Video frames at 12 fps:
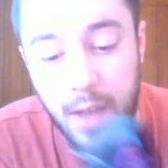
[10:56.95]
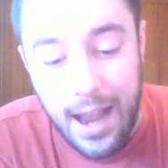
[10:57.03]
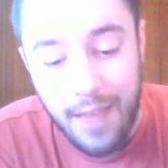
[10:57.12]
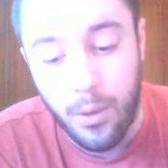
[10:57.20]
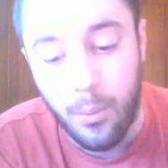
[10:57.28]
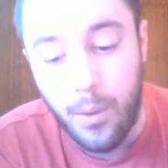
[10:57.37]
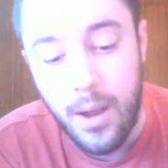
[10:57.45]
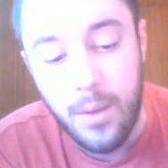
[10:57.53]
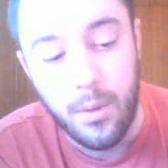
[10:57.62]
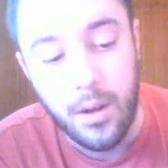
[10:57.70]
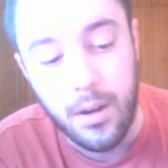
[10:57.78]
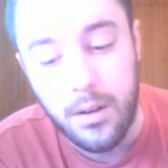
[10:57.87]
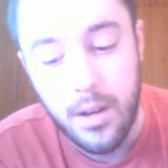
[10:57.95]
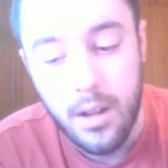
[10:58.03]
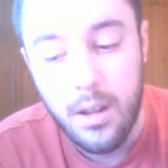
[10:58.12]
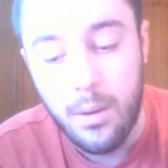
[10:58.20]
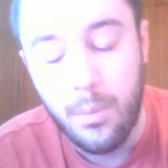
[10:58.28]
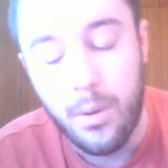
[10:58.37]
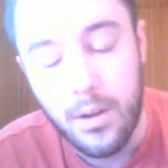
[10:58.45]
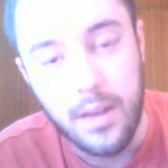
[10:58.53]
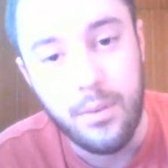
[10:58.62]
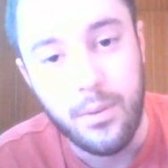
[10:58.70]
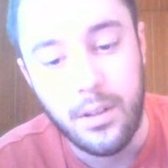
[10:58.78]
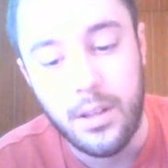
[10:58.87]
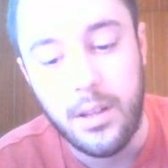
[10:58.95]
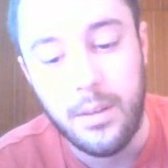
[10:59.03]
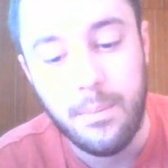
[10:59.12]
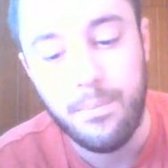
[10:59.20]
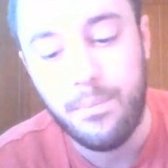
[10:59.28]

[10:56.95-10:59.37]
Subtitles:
and the white one, we're definitely